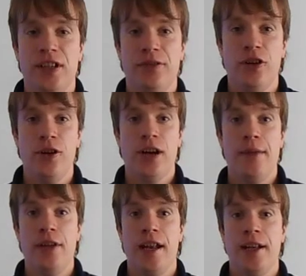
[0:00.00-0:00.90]
afternoon I
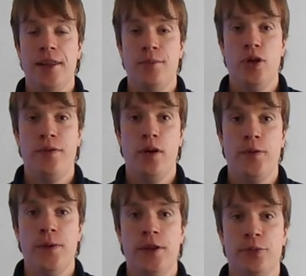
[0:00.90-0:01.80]
have yet another movie
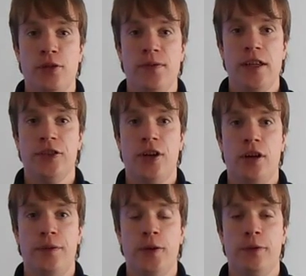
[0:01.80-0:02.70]
review. This movie is a
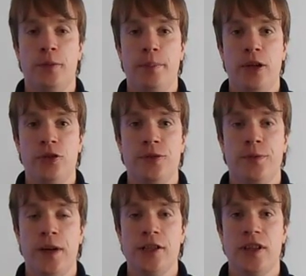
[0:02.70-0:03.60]
horror film from Belgium,
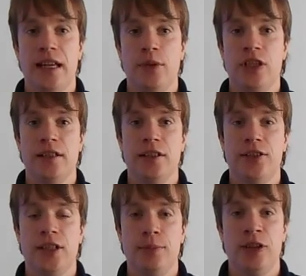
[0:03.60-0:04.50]
French language, English
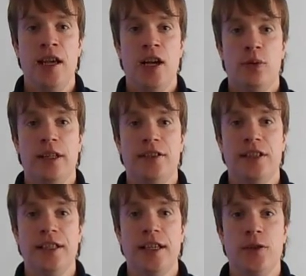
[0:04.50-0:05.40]
subs,
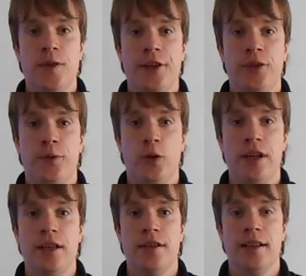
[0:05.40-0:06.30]
released in the year
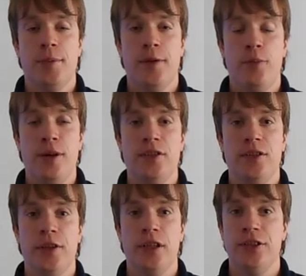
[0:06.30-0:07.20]
2014, directed by Fabrice
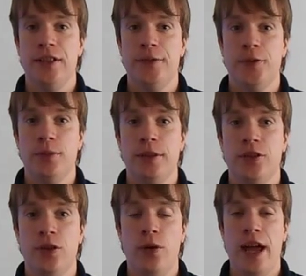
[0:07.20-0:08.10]
de Veltz, and this film is
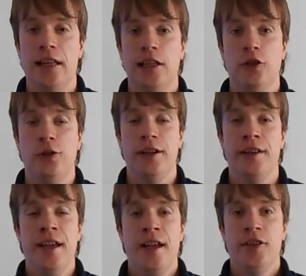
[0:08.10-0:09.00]
called Alleluia.
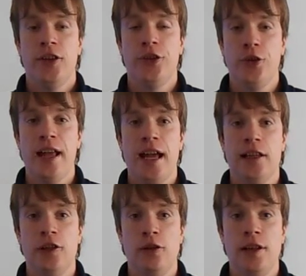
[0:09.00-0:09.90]
So the story to
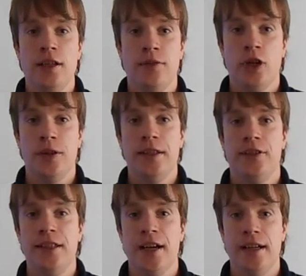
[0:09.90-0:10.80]
Alleluia, you've got
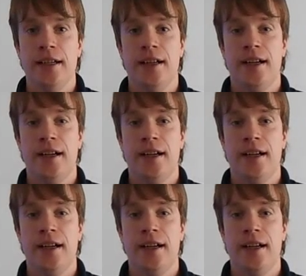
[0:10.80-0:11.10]
this young,